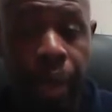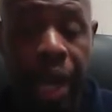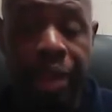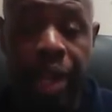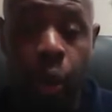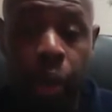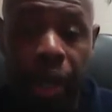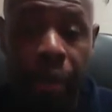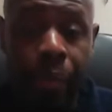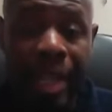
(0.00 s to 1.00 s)
And then we're
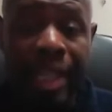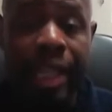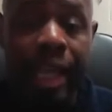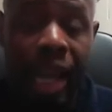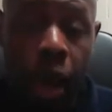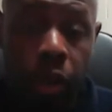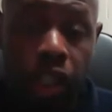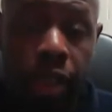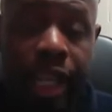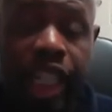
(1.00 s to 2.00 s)
going to mix in our
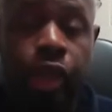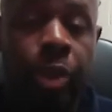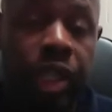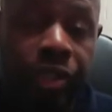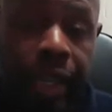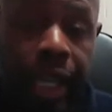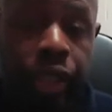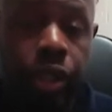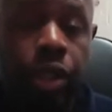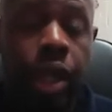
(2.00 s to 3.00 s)
test
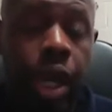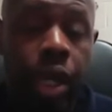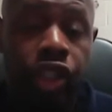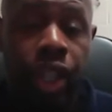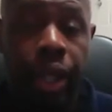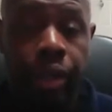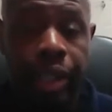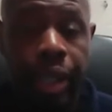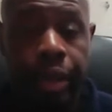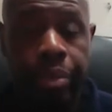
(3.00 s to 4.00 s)
specifications
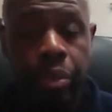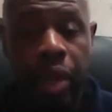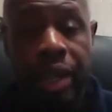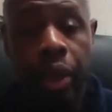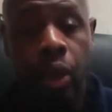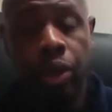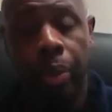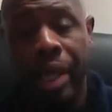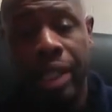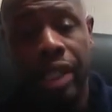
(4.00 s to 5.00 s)
standards in. And those are
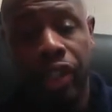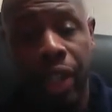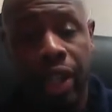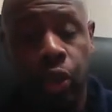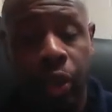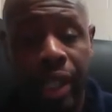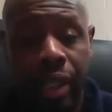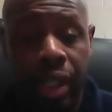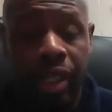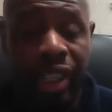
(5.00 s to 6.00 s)
basically standards where
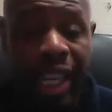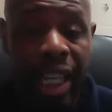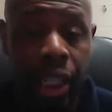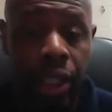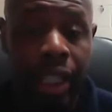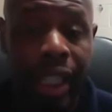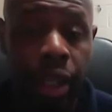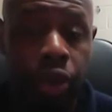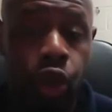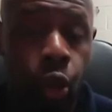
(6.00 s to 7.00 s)
the state literally
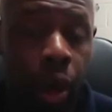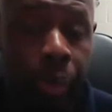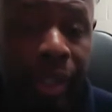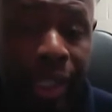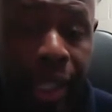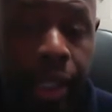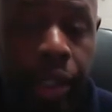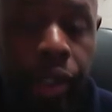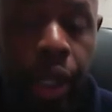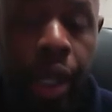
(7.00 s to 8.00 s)
tells you what
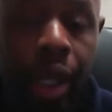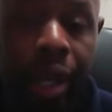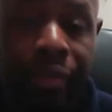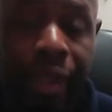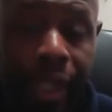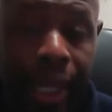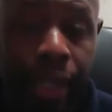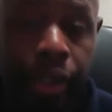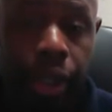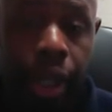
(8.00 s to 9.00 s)
percentage of the
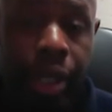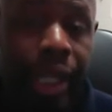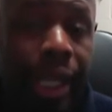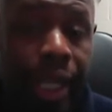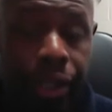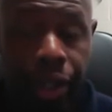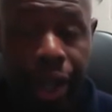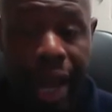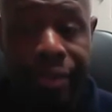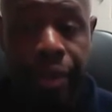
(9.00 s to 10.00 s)
test the kids are
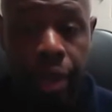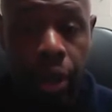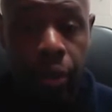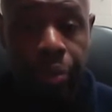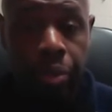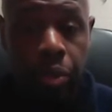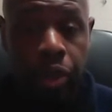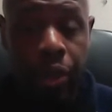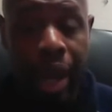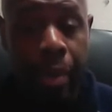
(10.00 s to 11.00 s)
going to have to know.
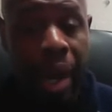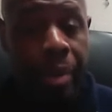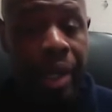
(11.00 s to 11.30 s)
So that might be a